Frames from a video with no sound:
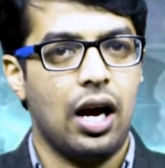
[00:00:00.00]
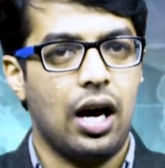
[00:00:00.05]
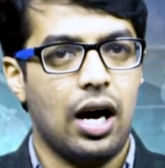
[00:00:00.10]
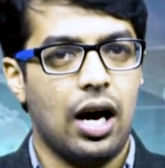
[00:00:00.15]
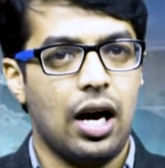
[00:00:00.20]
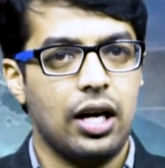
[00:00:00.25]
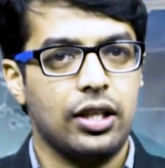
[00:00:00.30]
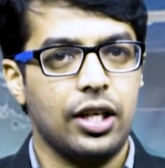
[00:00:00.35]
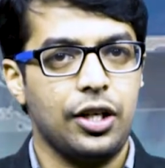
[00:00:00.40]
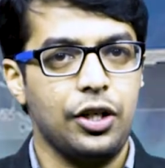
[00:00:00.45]

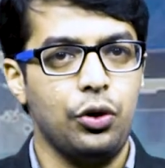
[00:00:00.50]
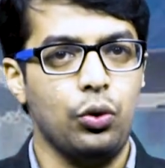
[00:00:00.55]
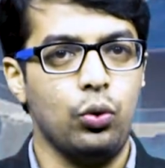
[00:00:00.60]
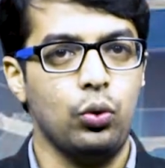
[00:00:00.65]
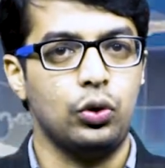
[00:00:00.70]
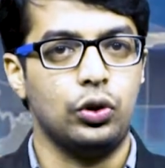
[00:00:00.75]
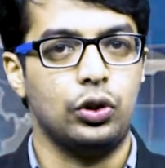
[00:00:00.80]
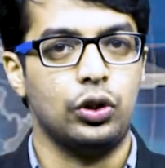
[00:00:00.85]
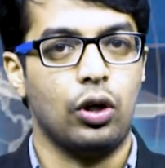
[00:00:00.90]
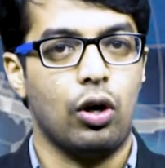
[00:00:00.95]
are the
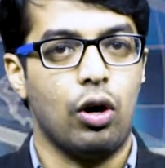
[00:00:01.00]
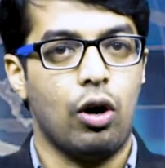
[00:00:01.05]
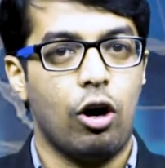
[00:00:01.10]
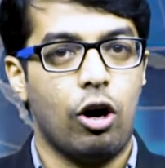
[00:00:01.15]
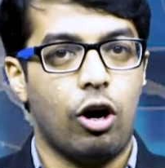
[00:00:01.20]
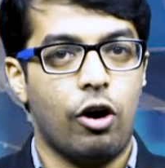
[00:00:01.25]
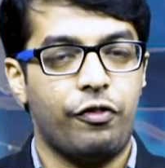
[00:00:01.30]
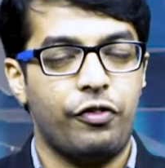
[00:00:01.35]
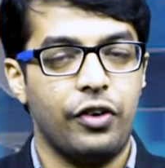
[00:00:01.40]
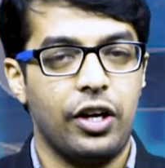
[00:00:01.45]
use
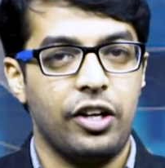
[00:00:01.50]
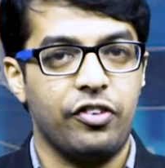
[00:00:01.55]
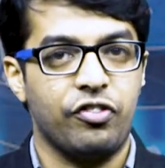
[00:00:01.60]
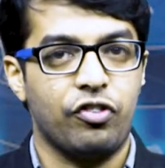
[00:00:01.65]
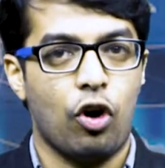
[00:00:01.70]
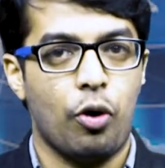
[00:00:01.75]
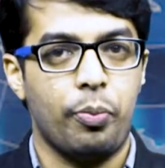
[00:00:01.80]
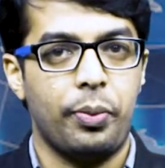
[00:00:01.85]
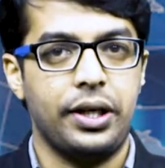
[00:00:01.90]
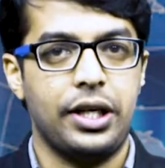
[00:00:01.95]
of
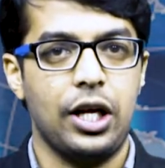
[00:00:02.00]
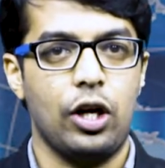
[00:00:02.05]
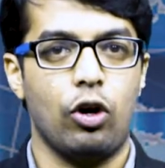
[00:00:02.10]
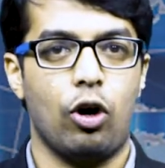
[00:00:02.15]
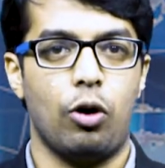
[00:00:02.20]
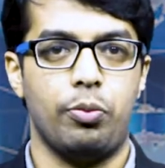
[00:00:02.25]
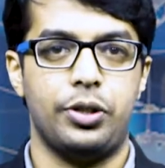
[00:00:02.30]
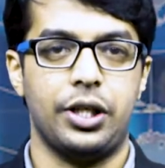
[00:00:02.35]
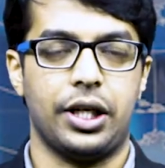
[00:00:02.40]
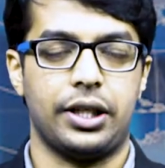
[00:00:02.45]
environmental
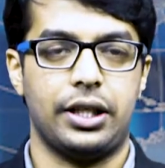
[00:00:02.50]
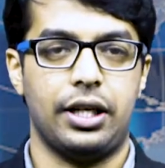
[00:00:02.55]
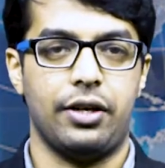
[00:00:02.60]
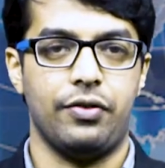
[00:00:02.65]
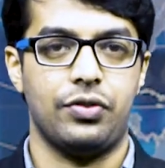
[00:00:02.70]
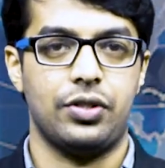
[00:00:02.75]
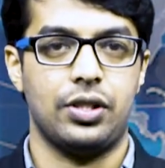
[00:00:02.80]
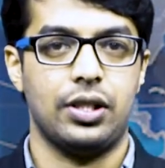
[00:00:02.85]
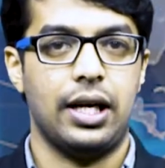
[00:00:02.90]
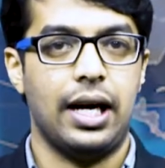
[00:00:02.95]
objectives